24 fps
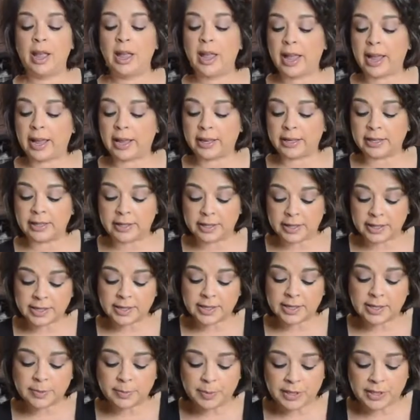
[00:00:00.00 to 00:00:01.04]
And
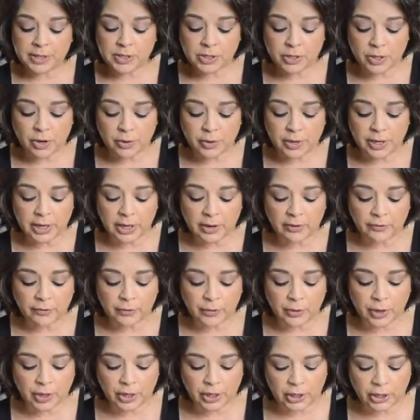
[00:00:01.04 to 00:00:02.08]
this has been soaking
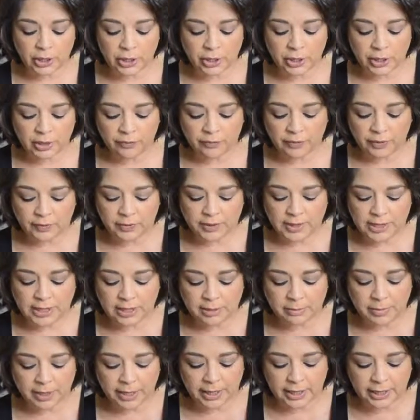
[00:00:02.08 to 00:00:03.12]
for a good
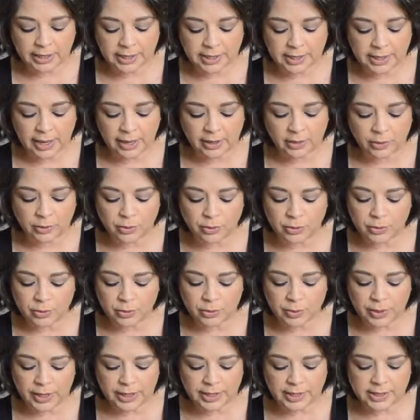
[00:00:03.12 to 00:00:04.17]
15 minutes, and
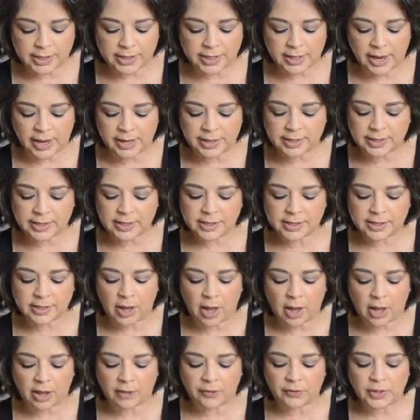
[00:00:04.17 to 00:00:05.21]
ooh, it's nice and
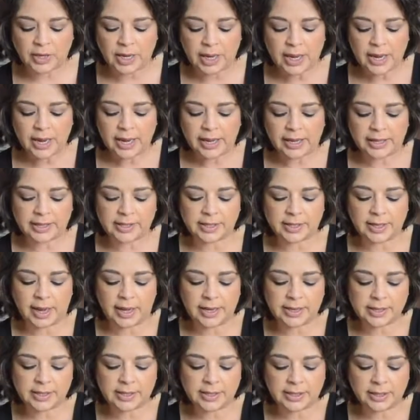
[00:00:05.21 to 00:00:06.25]
soft, it's
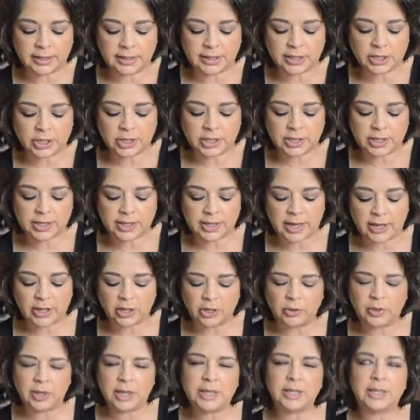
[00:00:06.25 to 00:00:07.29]
nice and delicious. And
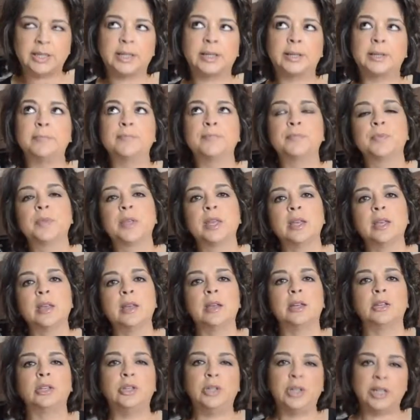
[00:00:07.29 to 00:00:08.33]
you need to
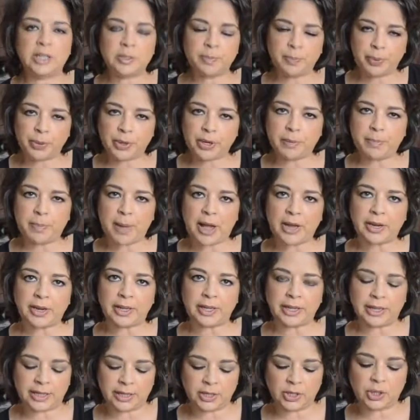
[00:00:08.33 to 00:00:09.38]
put about
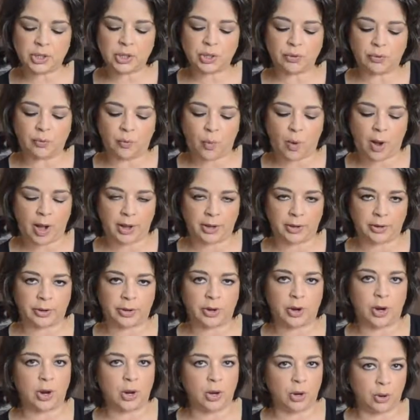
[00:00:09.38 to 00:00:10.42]
1 inch of
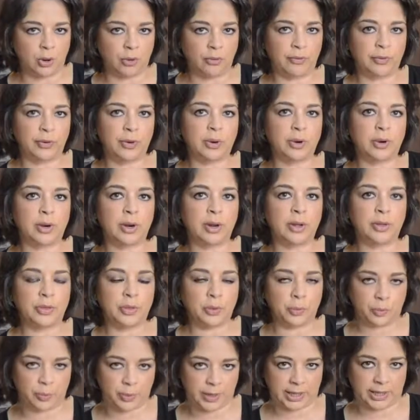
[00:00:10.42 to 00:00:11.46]
water over
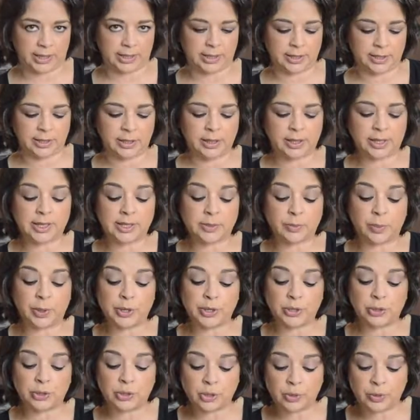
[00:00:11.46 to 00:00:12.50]
the wheat, because
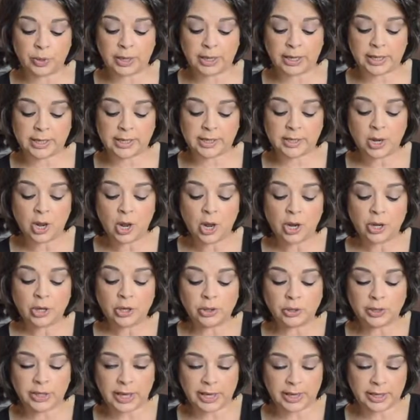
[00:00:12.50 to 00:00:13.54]
what you're doing is
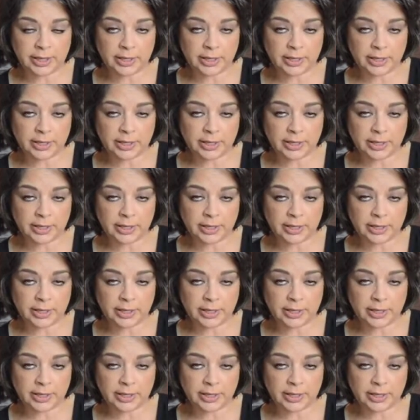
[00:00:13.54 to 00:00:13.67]
you're letting